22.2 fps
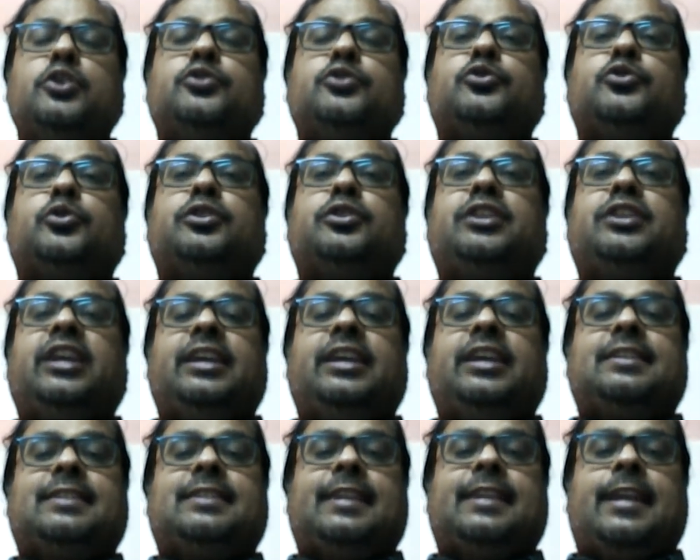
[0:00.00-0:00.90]
So
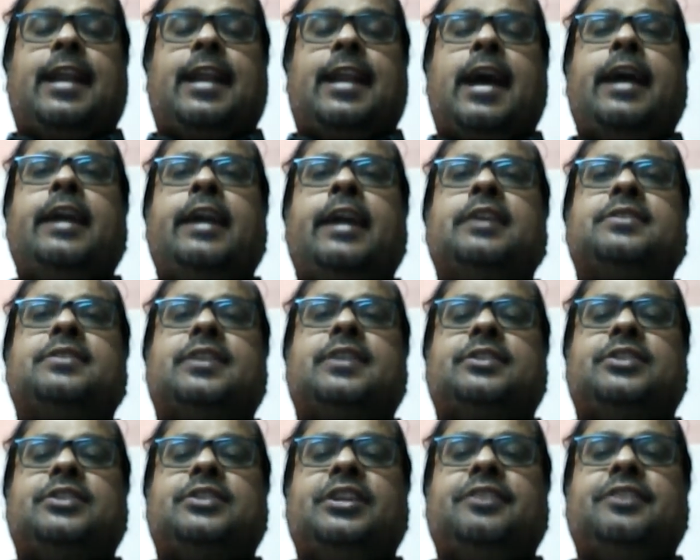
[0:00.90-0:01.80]
these 9
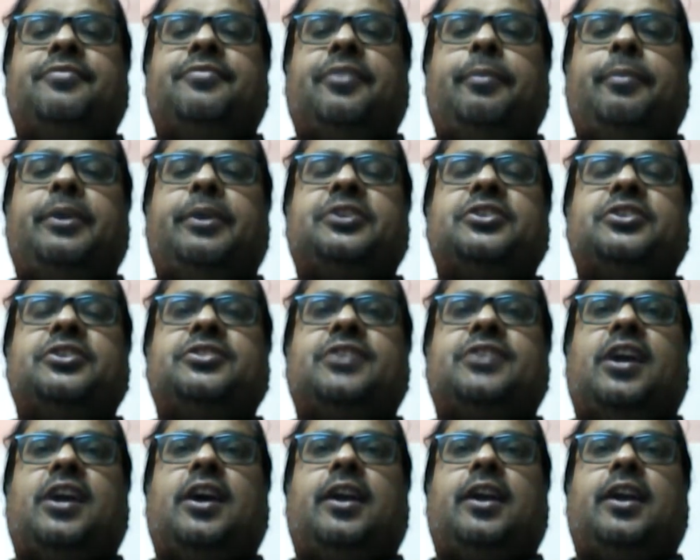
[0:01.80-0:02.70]
such informations
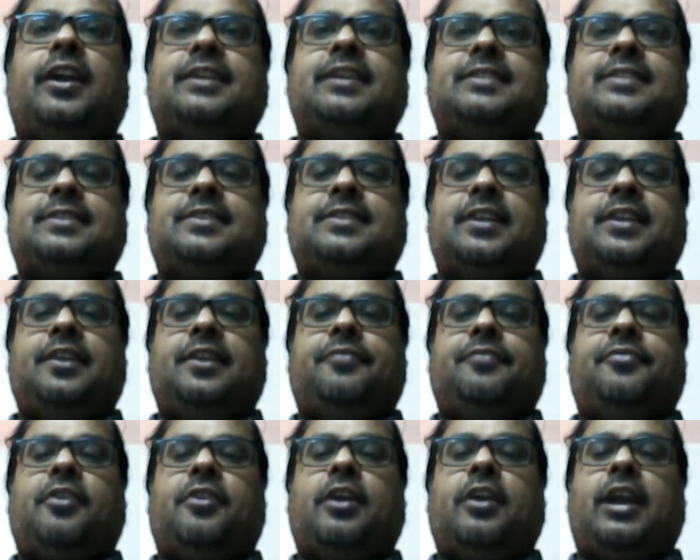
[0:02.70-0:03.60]
are necessary
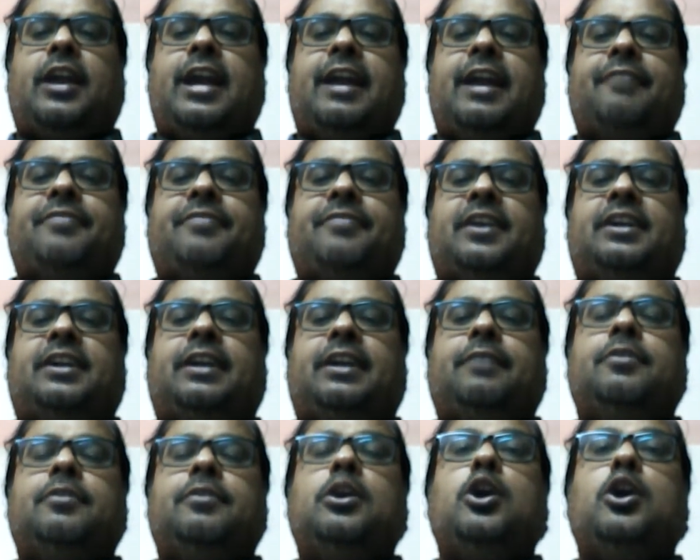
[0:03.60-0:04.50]
for an
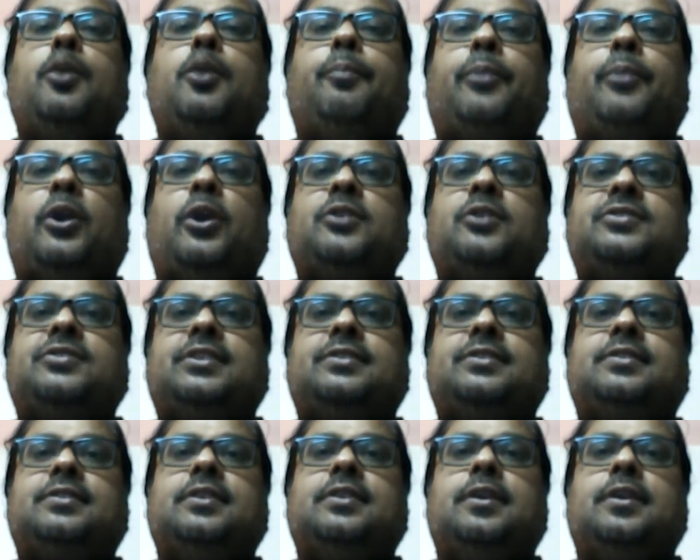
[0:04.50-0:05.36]
effective process